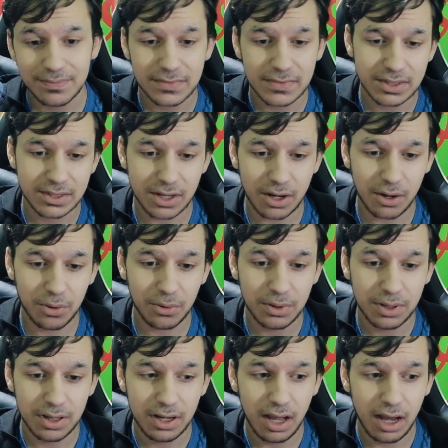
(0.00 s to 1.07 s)
So,
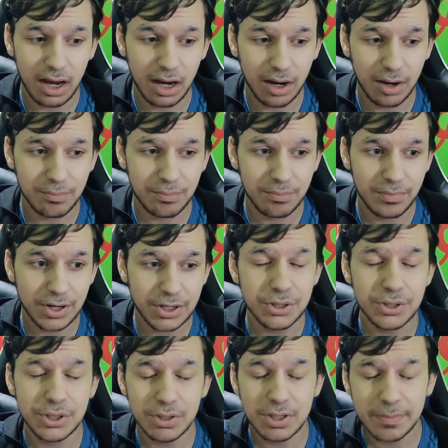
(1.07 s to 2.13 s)
make sure you
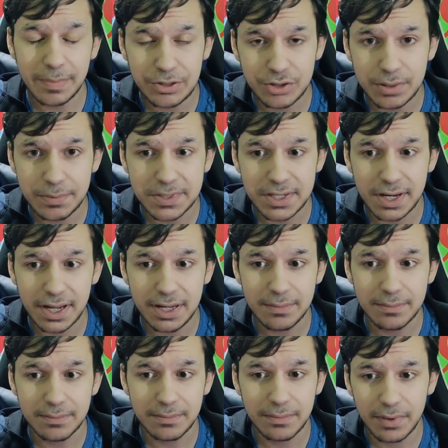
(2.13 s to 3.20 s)
tune into my stream tonight.
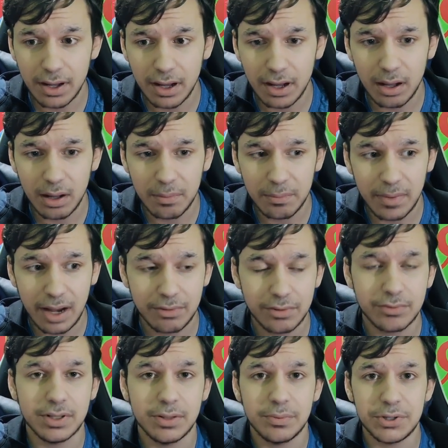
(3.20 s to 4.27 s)
I would
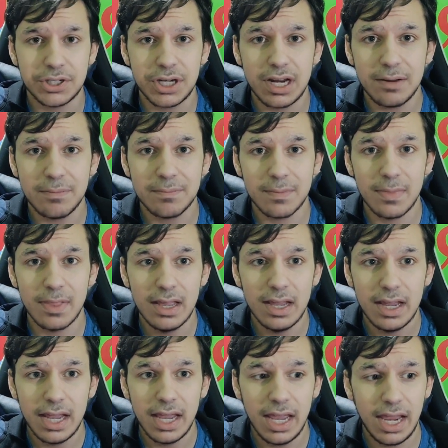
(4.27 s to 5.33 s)
really appreciate it.
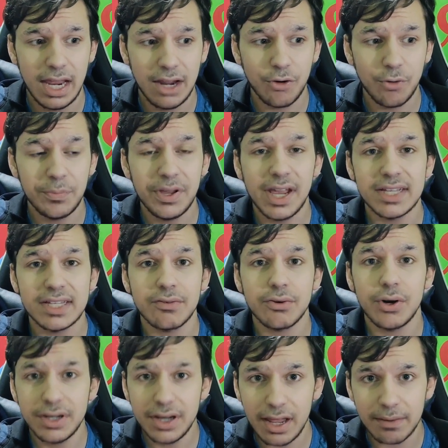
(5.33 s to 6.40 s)
And hope you guys have a
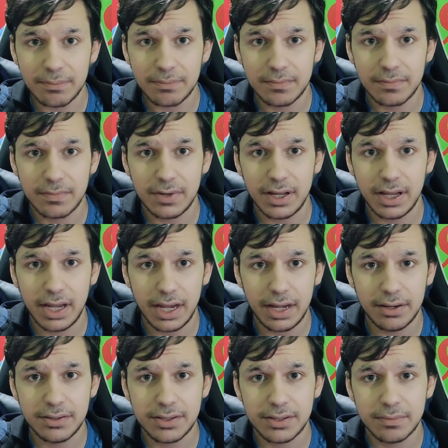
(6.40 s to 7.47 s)
great day.
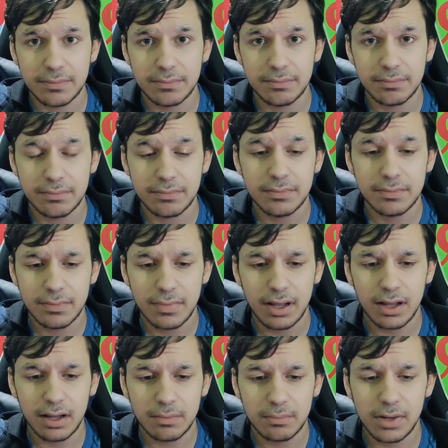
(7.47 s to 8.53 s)
And,
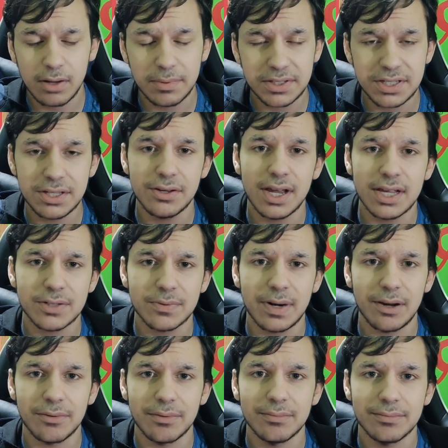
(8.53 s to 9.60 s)
I'll be seeing you guys
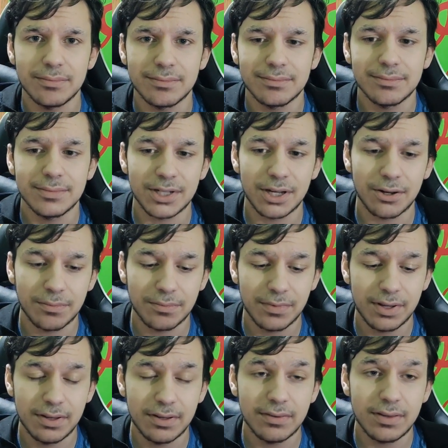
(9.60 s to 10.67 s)
around. So,
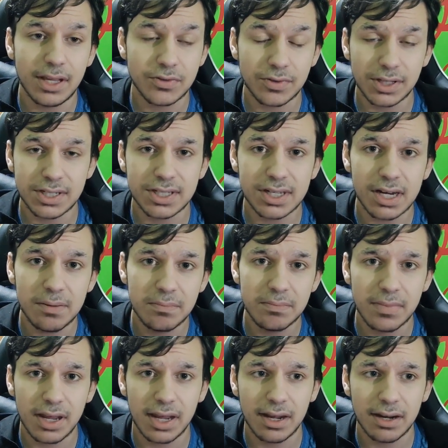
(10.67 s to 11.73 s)
thanks for listening,
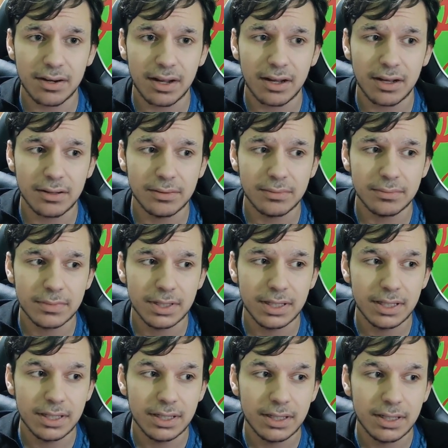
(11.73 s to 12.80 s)
and I'll,
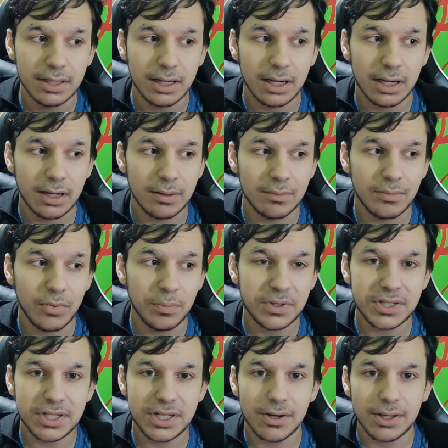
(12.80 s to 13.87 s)
hope to
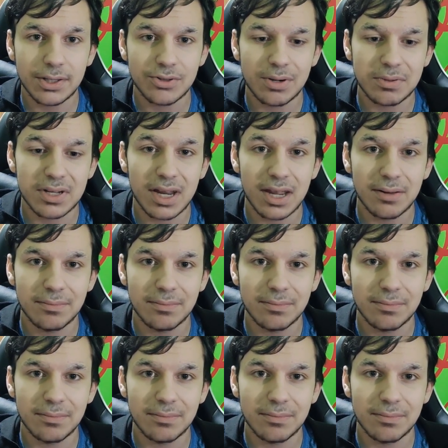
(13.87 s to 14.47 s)
see you on stream tonight.